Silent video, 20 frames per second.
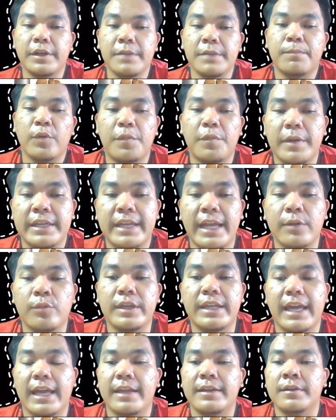improvements that
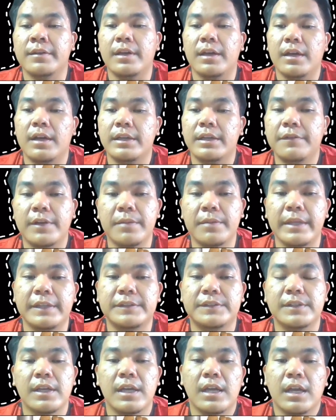we can develop
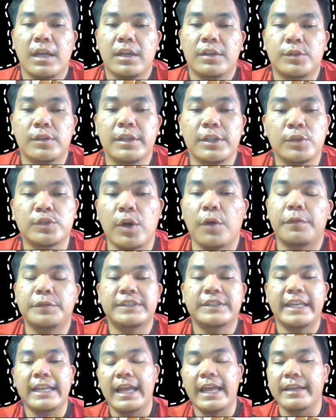is the use of
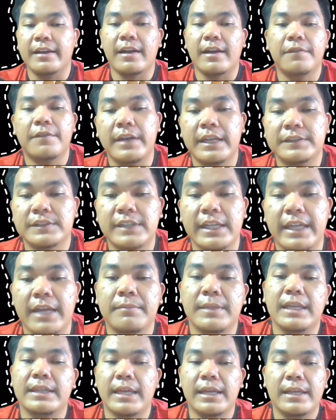skin-like coverings that can
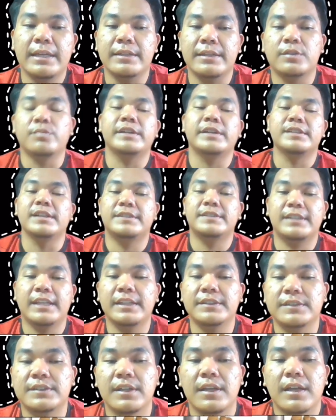be tailored to match the
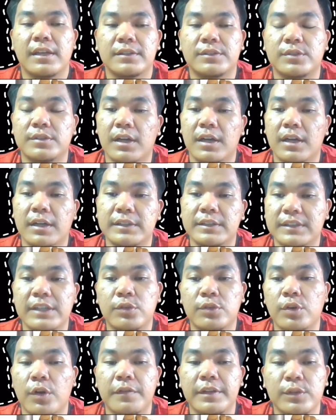skin the skin
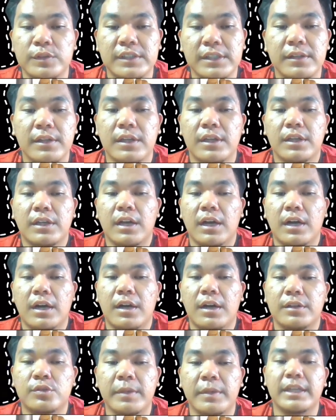tone of the user
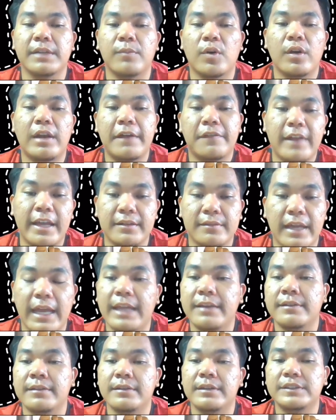to make it more lifelike
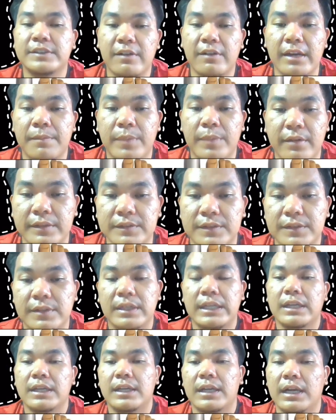and discreet
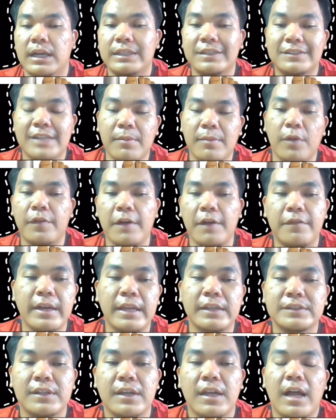appearance. This type of
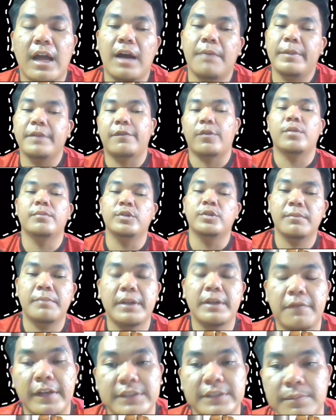coverings are made from
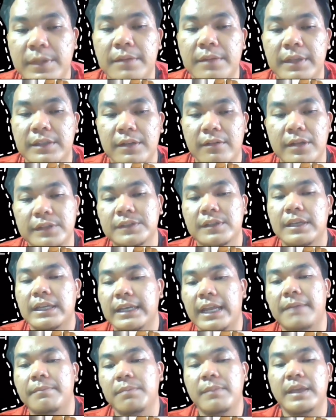durable, flexible materials
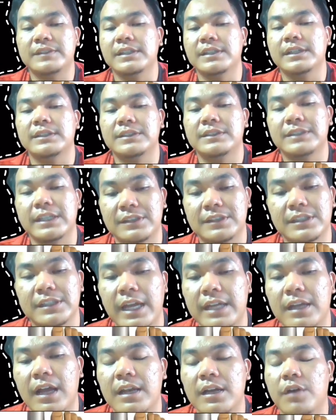that mimic the texture
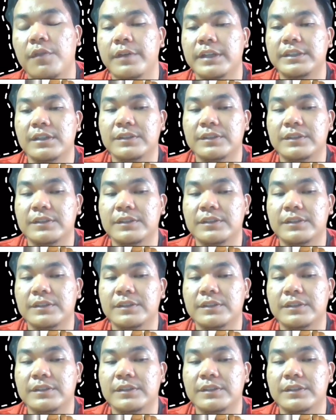and color of natural